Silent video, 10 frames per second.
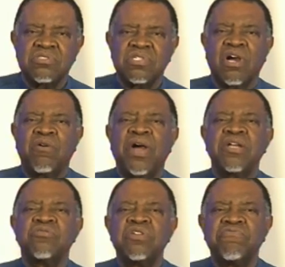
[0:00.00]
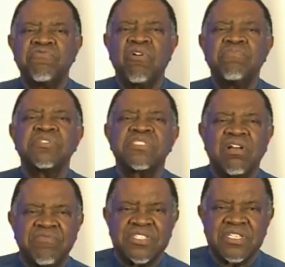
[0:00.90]
to our uniformed
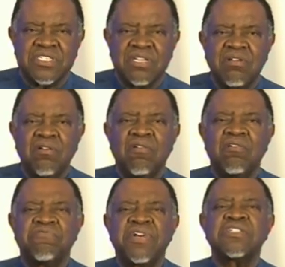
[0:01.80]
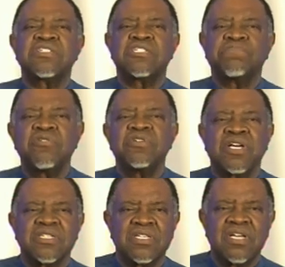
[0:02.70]
services, first
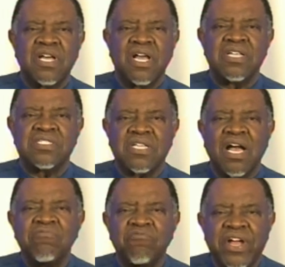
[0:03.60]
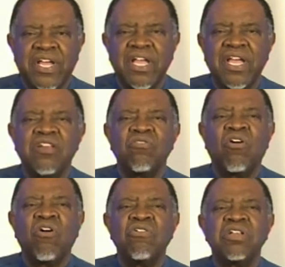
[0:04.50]
responders, and staff working in
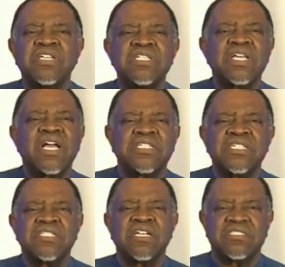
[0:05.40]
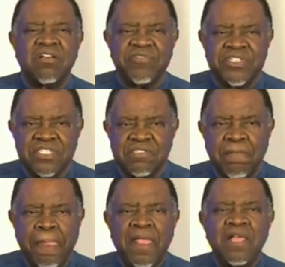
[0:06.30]
all these essential services.
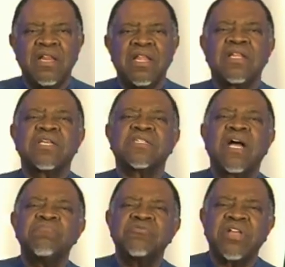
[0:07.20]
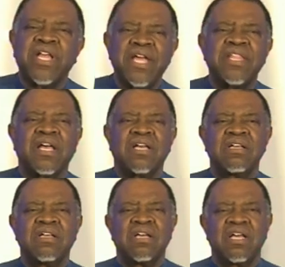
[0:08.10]
Let us come together
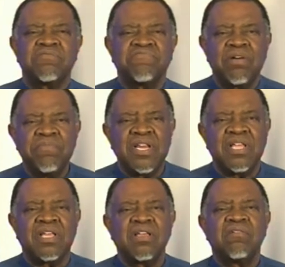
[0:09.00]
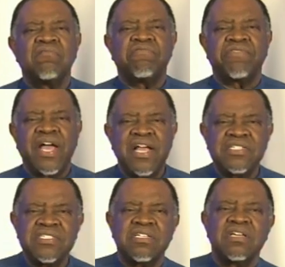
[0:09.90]
as family,
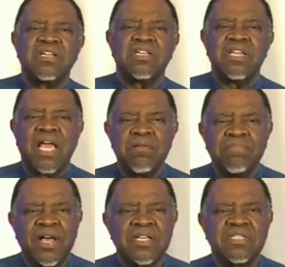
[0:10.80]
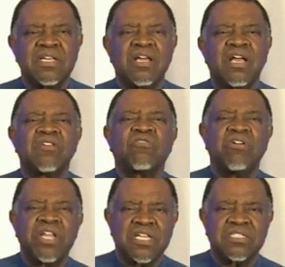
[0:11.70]
friends, neighbors, and
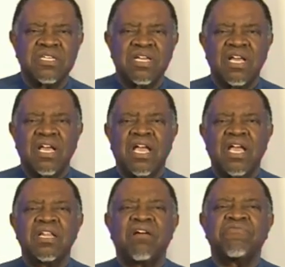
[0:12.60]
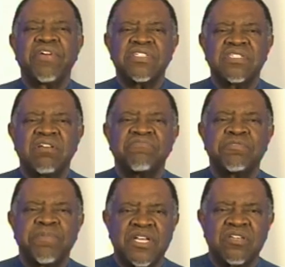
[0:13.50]
colleagues in a festive
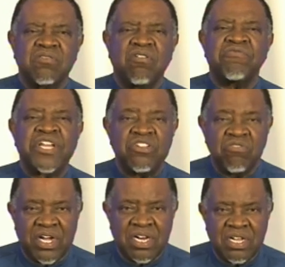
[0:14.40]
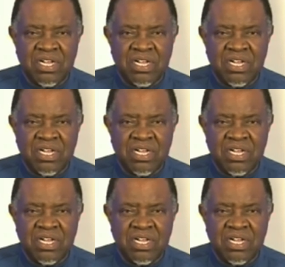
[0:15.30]
spirit of renewal.